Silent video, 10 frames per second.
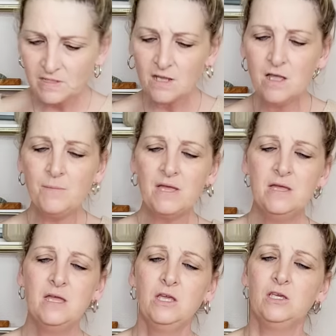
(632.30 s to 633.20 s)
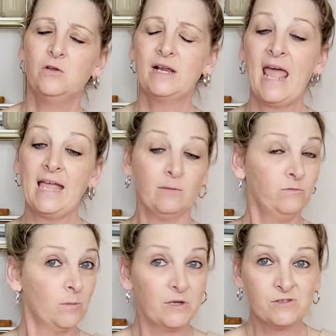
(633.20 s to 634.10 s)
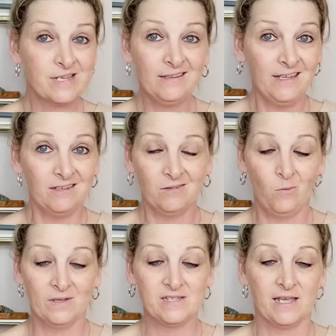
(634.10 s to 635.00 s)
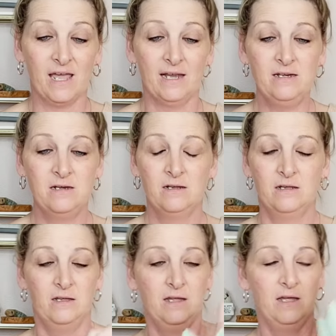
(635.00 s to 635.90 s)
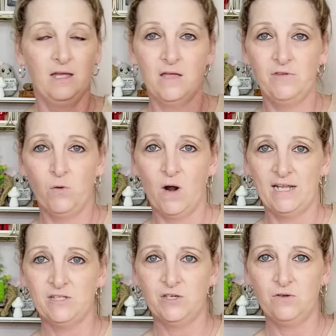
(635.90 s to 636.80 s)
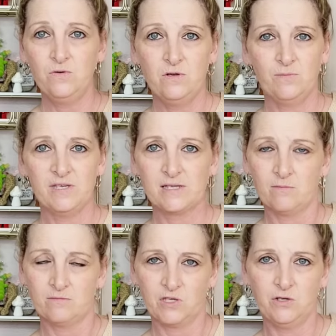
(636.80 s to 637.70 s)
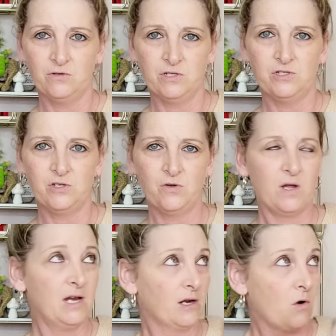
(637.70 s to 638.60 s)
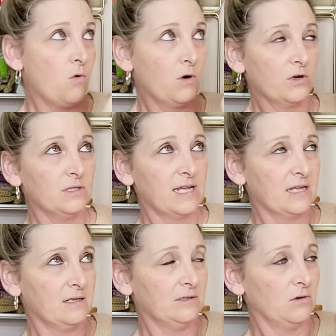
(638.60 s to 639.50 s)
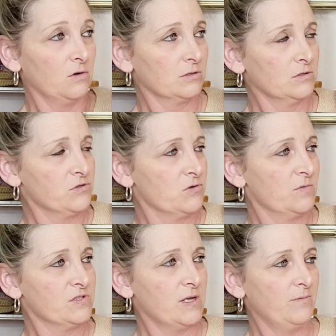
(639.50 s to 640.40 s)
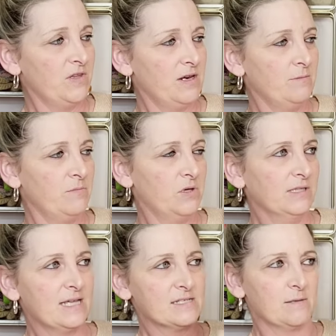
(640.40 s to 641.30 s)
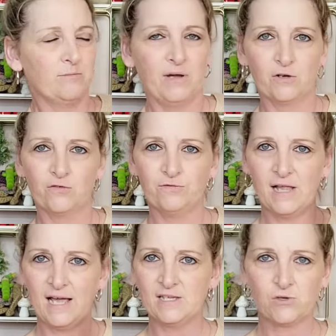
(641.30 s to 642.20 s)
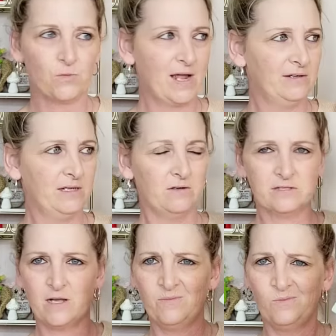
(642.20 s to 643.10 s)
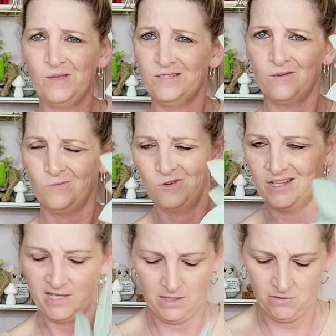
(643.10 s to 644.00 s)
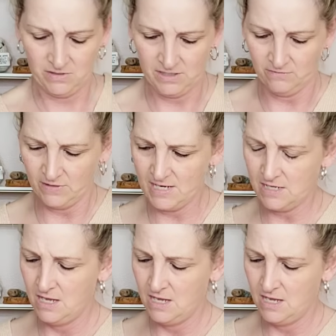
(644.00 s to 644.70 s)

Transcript: Um, you could hang them from your ceiling once again, if you wanted to. Be something cute to do in a corner, like in a little girl's room or something, and put like some butterflies around it or something. Be something really cute and different.